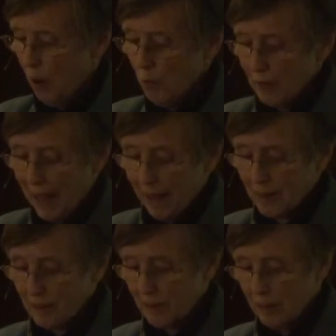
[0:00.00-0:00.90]

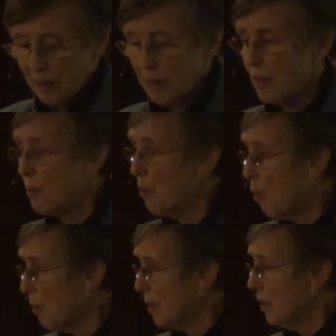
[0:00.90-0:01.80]
outlast the
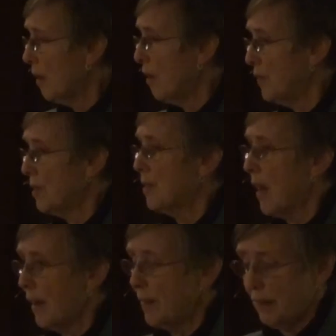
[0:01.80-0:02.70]
moment of
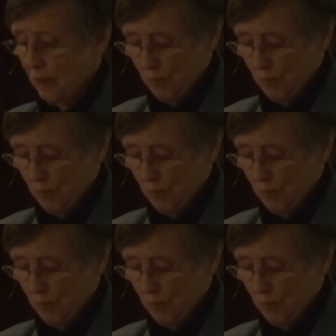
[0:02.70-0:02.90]
deciding.